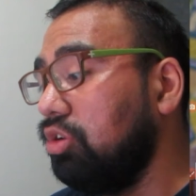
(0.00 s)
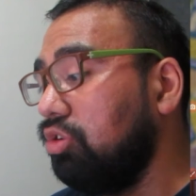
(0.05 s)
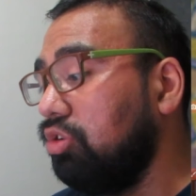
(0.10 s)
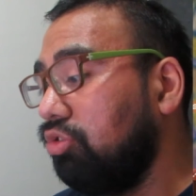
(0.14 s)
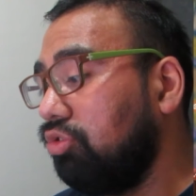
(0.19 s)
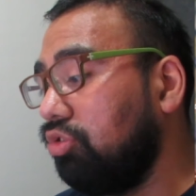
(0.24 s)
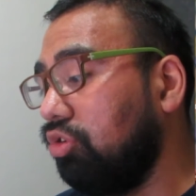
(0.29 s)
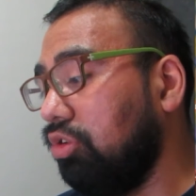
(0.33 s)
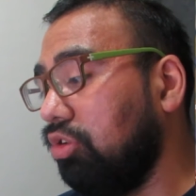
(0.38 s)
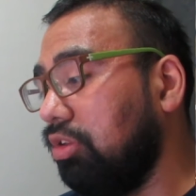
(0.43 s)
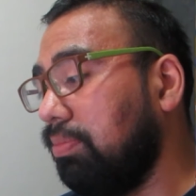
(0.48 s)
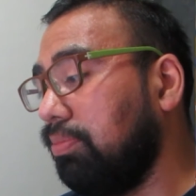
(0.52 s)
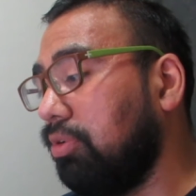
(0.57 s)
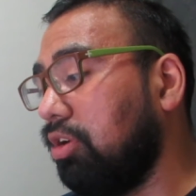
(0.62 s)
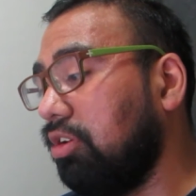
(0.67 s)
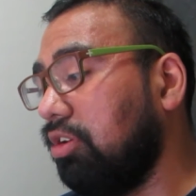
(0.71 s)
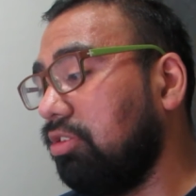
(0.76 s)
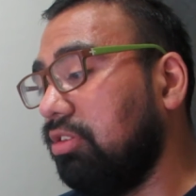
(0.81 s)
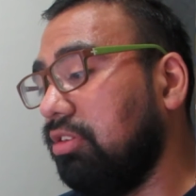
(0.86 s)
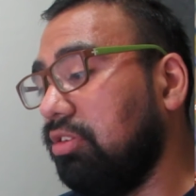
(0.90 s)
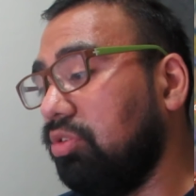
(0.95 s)
So the
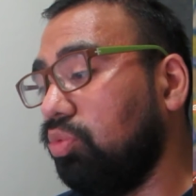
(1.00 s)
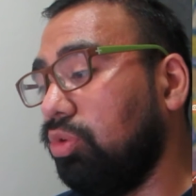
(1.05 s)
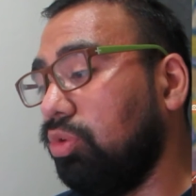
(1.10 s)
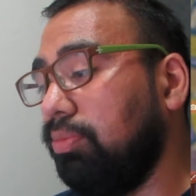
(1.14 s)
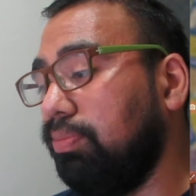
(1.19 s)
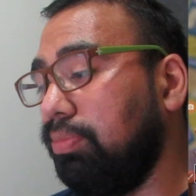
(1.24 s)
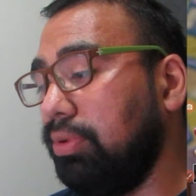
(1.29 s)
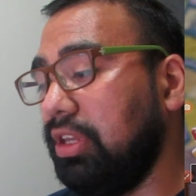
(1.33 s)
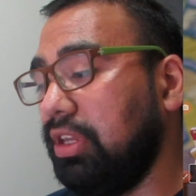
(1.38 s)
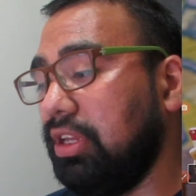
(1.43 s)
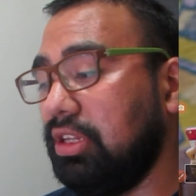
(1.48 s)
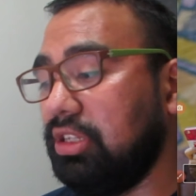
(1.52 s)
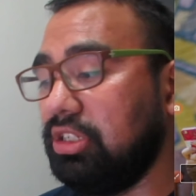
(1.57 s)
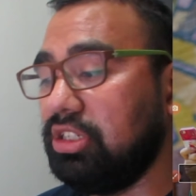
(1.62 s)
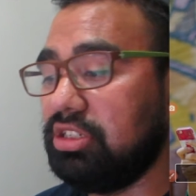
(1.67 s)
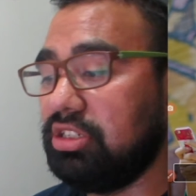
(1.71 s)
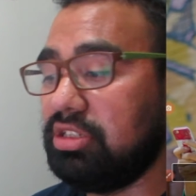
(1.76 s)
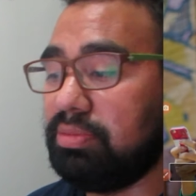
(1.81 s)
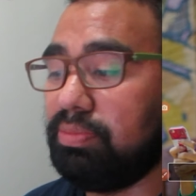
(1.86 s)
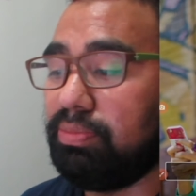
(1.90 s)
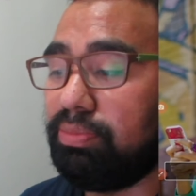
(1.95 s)
process would be
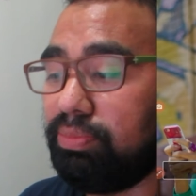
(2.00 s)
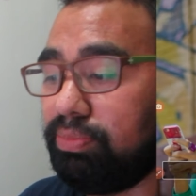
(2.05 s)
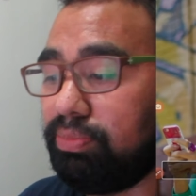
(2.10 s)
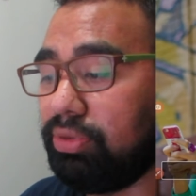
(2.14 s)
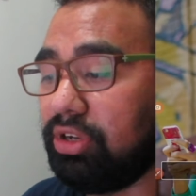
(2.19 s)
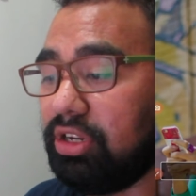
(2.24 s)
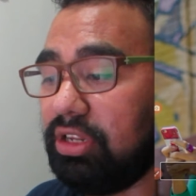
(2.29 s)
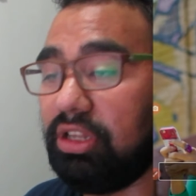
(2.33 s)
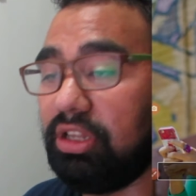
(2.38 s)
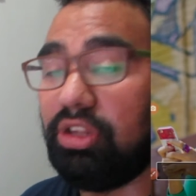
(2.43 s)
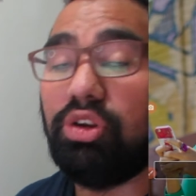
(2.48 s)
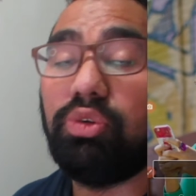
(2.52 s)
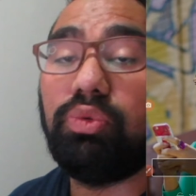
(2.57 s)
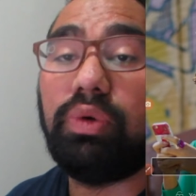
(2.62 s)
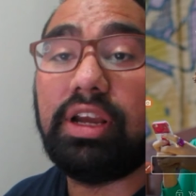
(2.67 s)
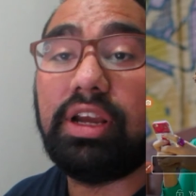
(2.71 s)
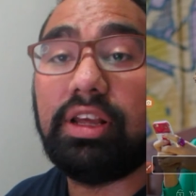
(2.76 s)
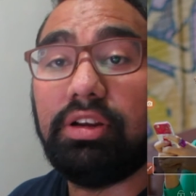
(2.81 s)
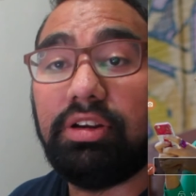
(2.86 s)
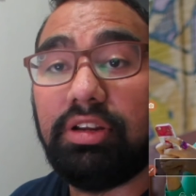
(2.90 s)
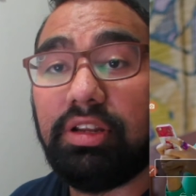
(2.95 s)
just putting your
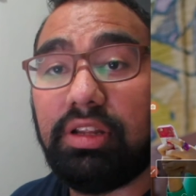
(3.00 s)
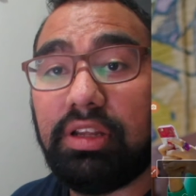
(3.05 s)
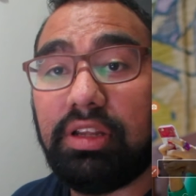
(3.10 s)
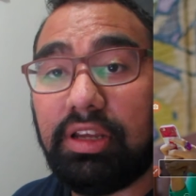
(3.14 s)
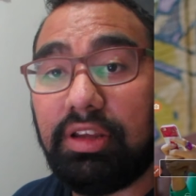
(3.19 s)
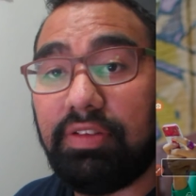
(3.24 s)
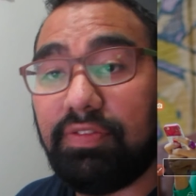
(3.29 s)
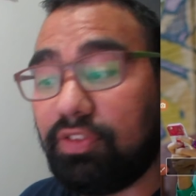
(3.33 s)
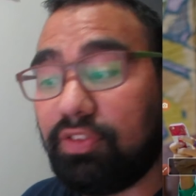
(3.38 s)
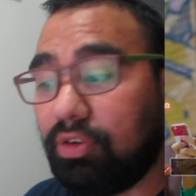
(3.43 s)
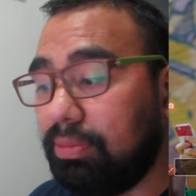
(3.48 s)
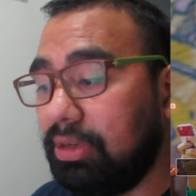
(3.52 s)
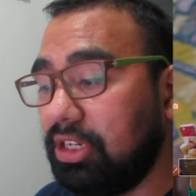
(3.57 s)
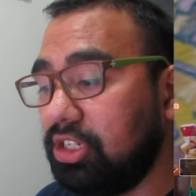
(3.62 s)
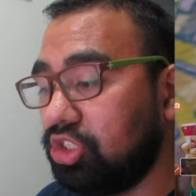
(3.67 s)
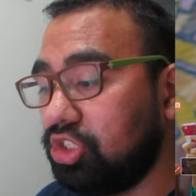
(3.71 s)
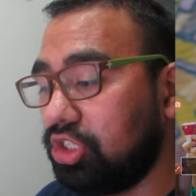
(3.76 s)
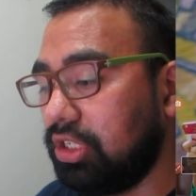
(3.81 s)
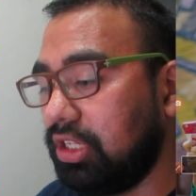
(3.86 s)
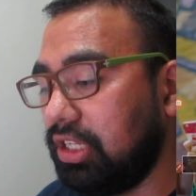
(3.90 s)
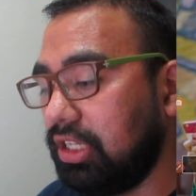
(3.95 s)
regular
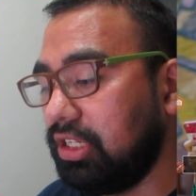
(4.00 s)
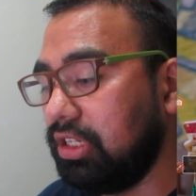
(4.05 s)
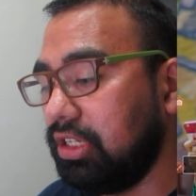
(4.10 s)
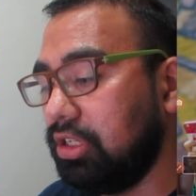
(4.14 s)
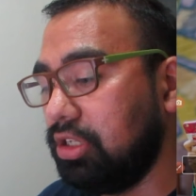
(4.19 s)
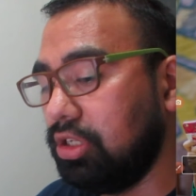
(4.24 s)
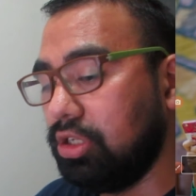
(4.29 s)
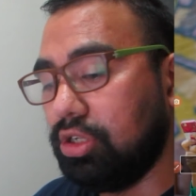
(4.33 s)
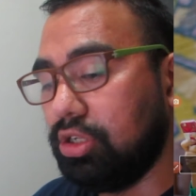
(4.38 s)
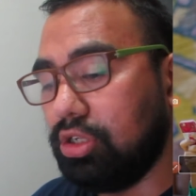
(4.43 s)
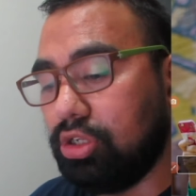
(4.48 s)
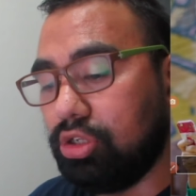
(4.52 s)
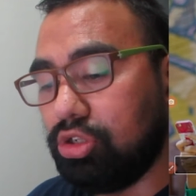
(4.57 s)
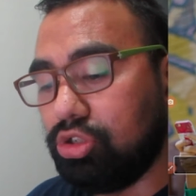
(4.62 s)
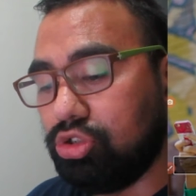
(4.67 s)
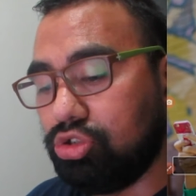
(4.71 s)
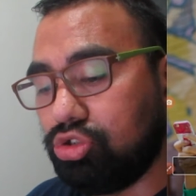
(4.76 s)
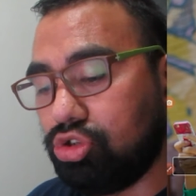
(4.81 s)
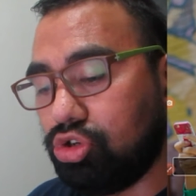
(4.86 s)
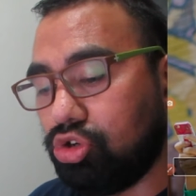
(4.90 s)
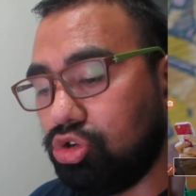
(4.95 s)
information in.
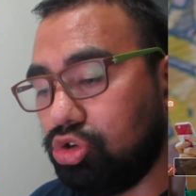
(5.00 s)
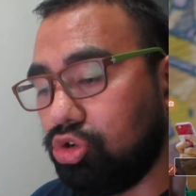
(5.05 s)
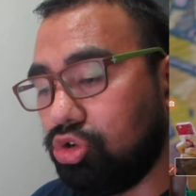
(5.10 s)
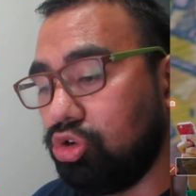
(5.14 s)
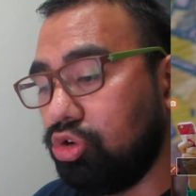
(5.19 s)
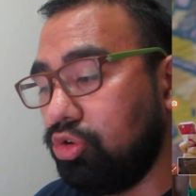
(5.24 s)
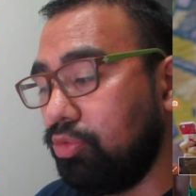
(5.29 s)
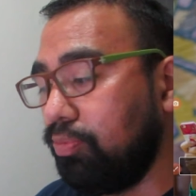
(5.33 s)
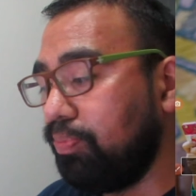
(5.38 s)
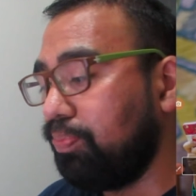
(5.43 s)
So,